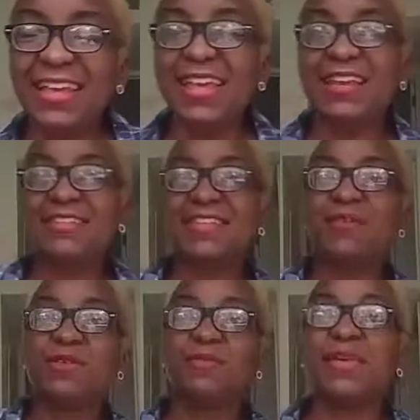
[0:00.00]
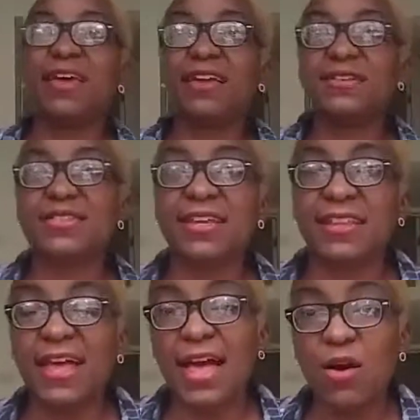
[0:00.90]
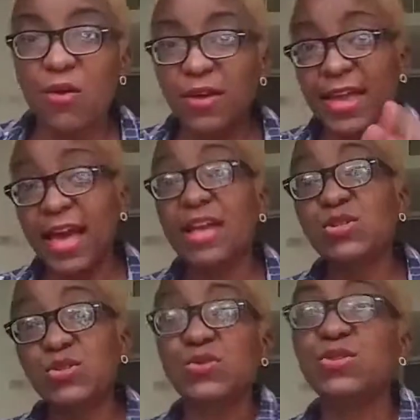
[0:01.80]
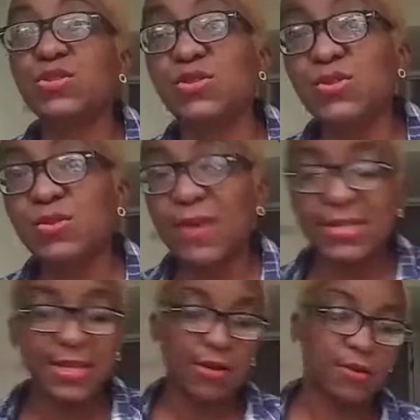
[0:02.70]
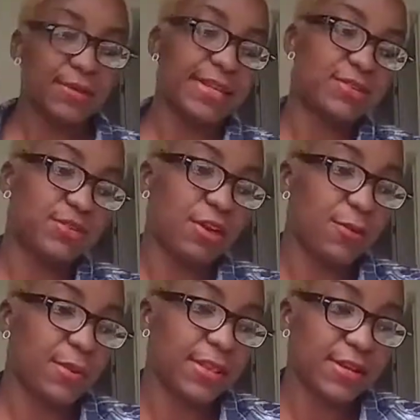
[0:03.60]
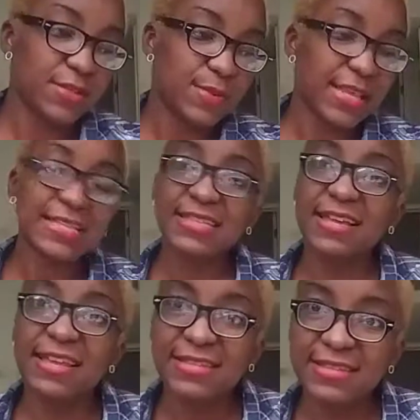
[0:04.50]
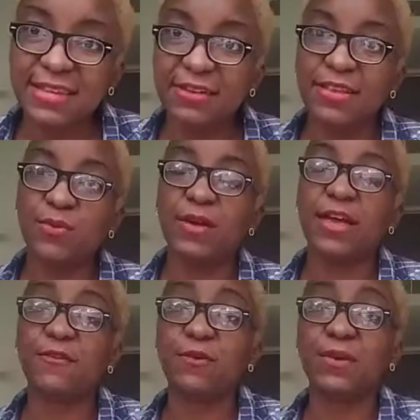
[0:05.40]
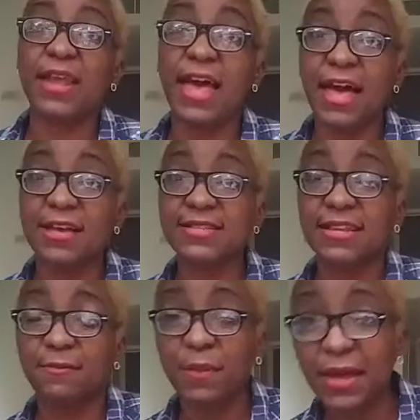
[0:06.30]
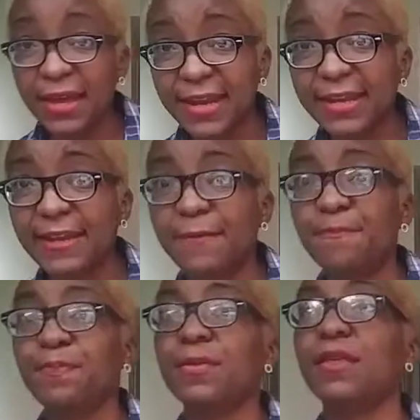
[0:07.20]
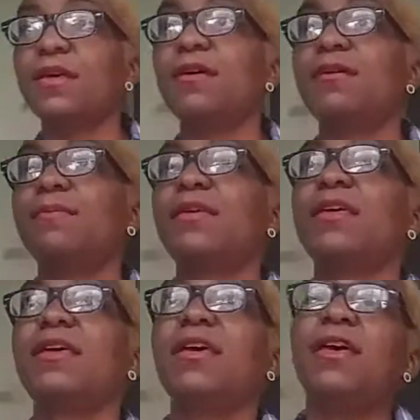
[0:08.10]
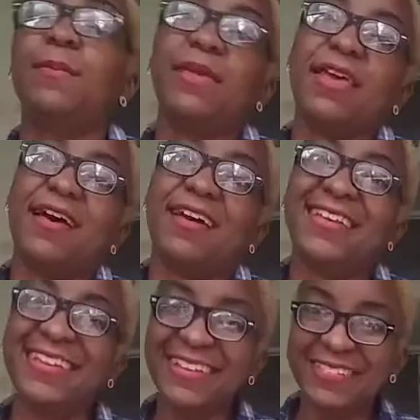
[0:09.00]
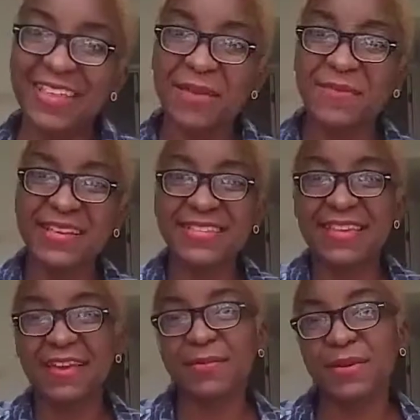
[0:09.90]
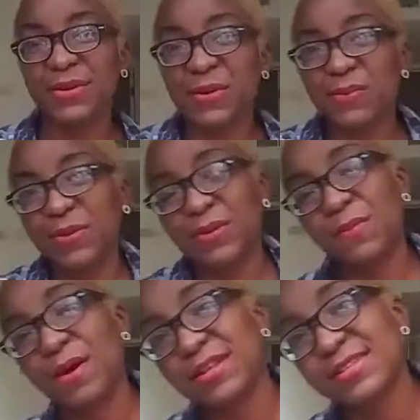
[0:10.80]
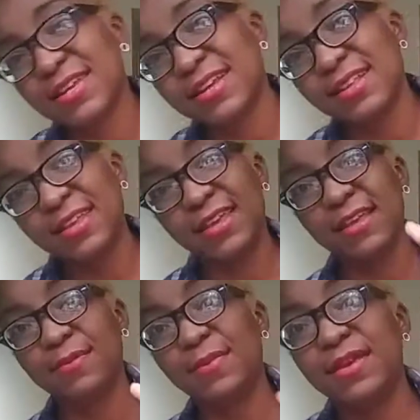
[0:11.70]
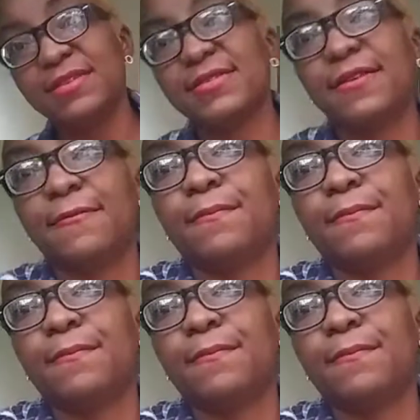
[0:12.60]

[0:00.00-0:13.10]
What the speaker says: And the same with me. I understand that, okay, I choose to use my tarot readings to help others, but that's not necessarily what everyone has in mind. But yeah, with that being said, be dope, be unapologetically. Peace.